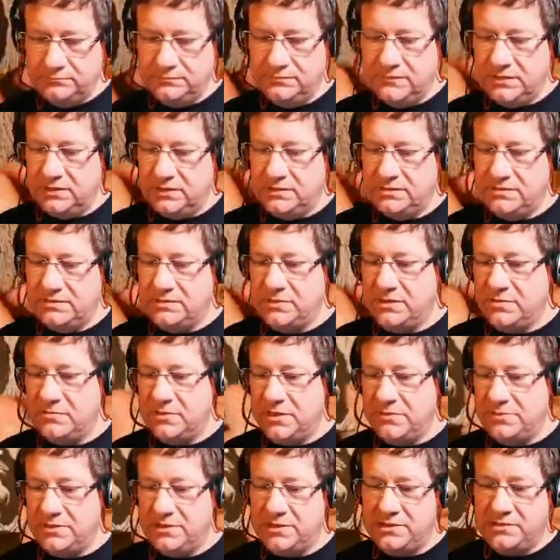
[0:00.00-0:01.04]
So
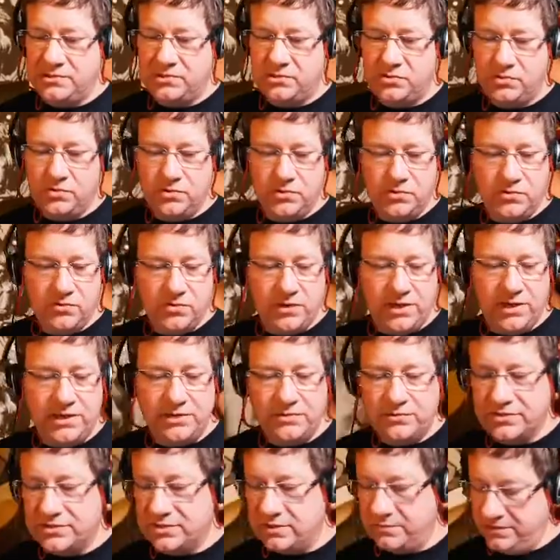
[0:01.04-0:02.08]
maybe they've stored grain or
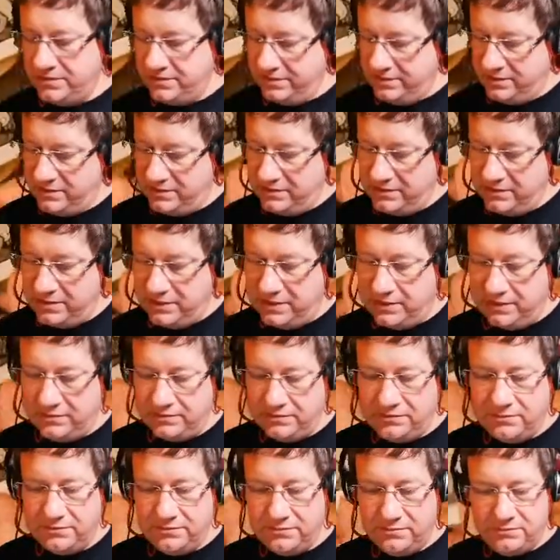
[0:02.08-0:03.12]
something in there, and
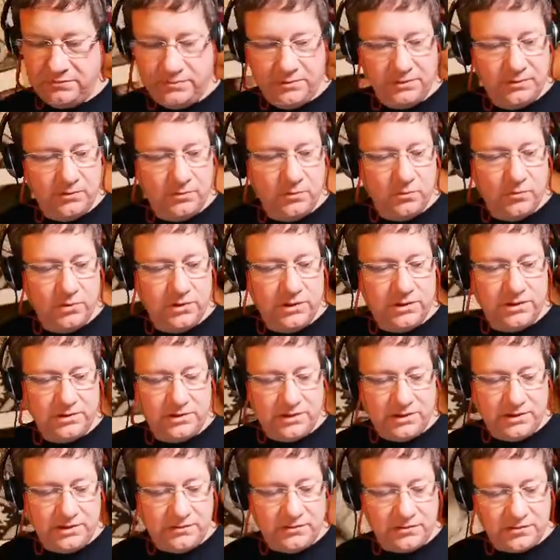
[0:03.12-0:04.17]
the weird
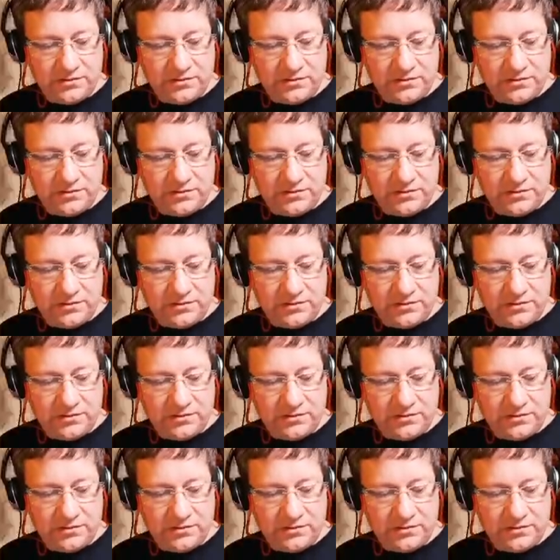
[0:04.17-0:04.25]
chaos or